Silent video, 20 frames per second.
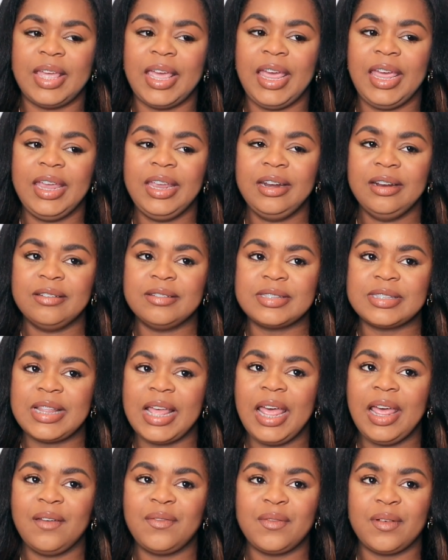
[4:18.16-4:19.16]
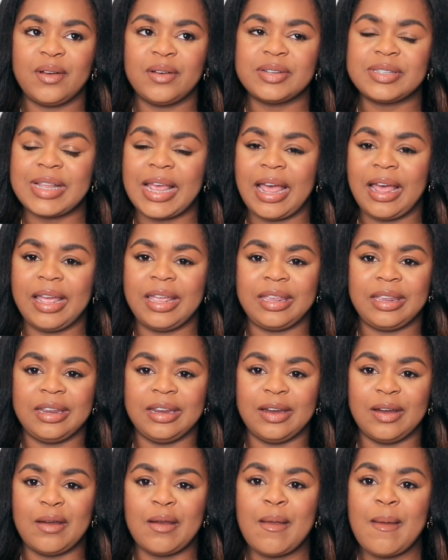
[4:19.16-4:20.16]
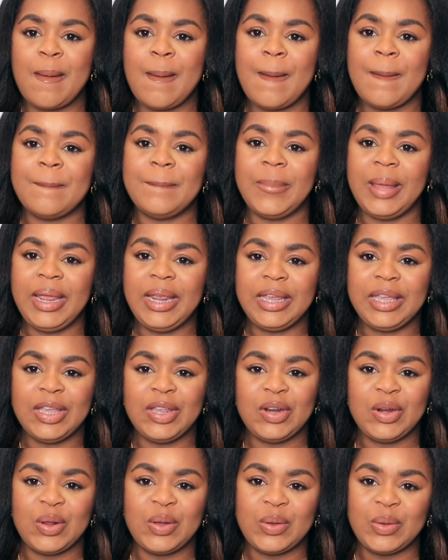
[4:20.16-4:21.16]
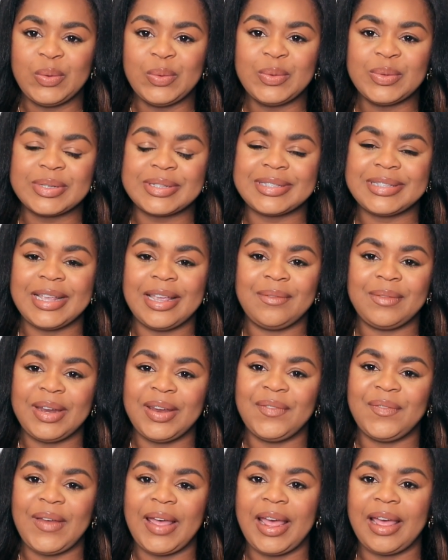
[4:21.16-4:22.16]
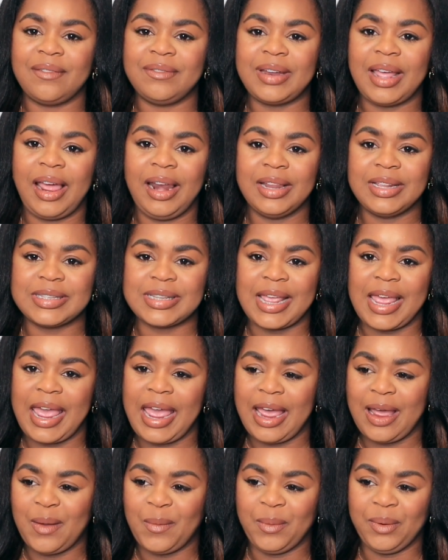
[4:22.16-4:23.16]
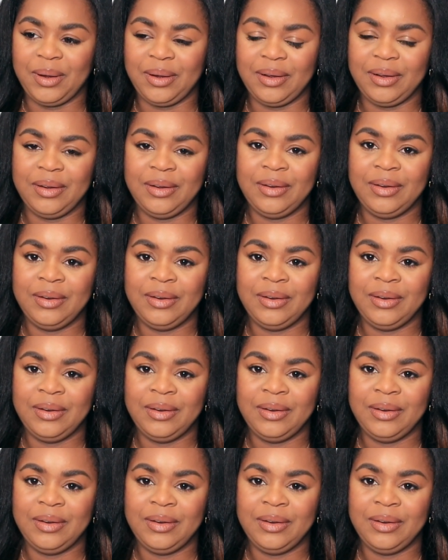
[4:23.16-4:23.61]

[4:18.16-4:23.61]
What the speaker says: ain't no staff nurse out here making those $75 an hour.